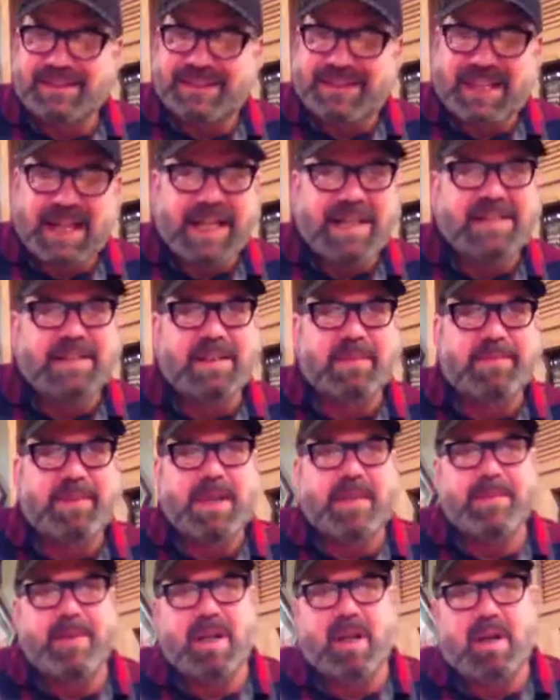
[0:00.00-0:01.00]
taste that
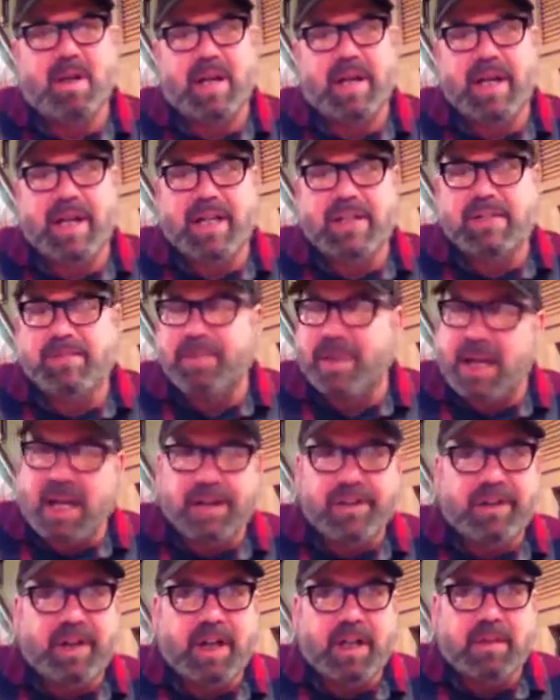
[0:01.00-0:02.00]
PBR has, but I'll
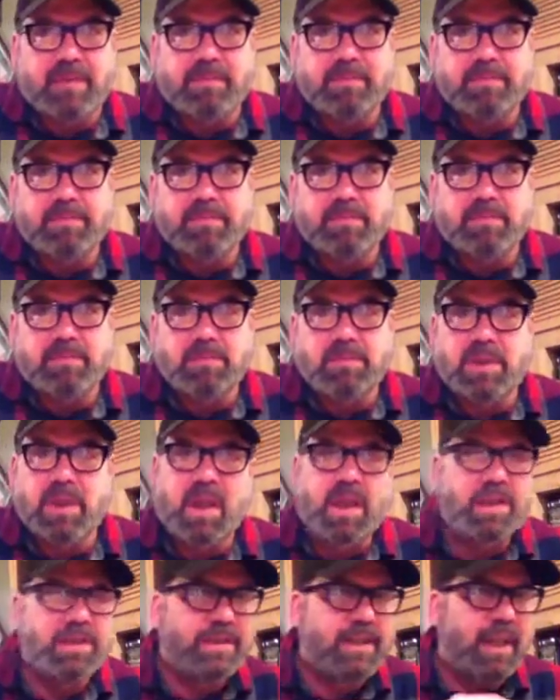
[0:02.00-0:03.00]
drink them
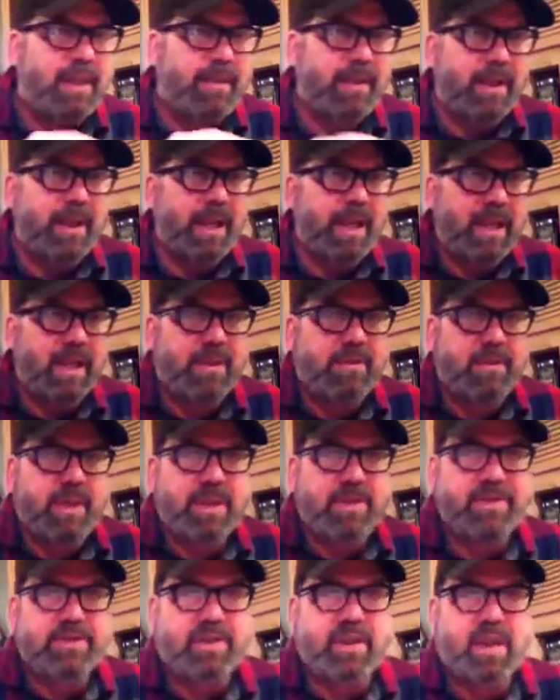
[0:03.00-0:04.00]
because I'm in that
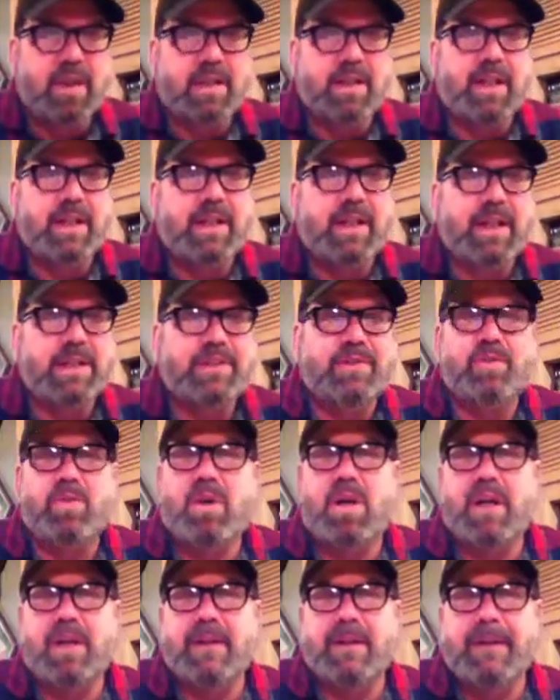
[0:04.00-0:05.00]
restaurant, and that's
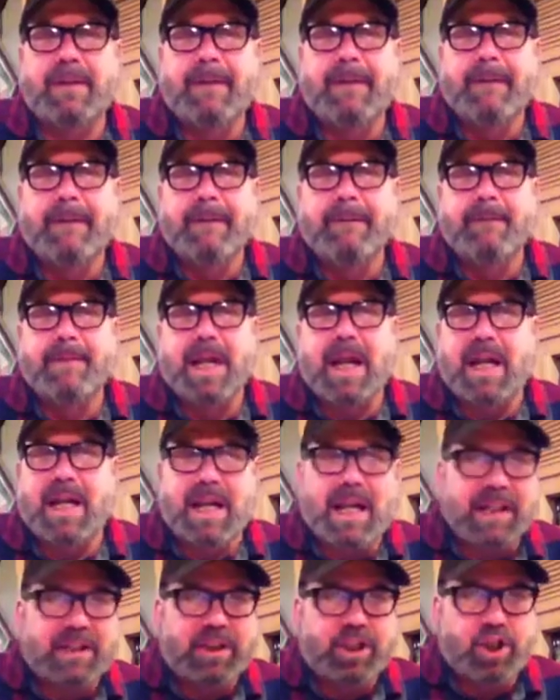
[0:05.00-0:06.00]
what I
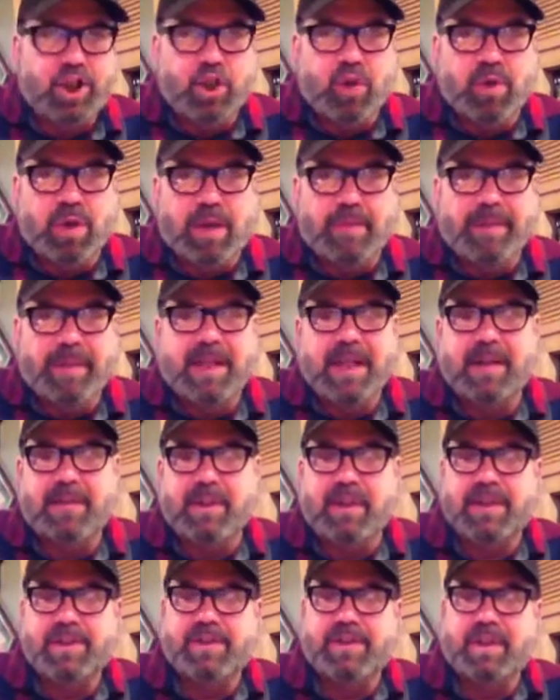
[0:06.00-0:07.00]
like to do when I'm in that
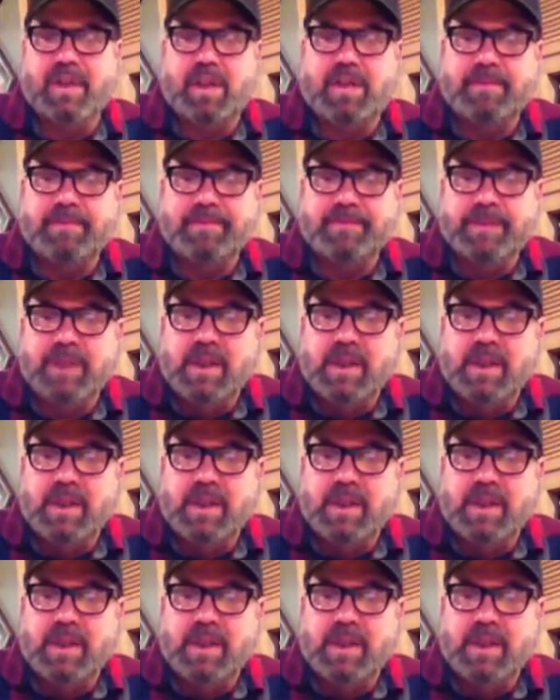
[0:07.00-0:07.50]
restaurant.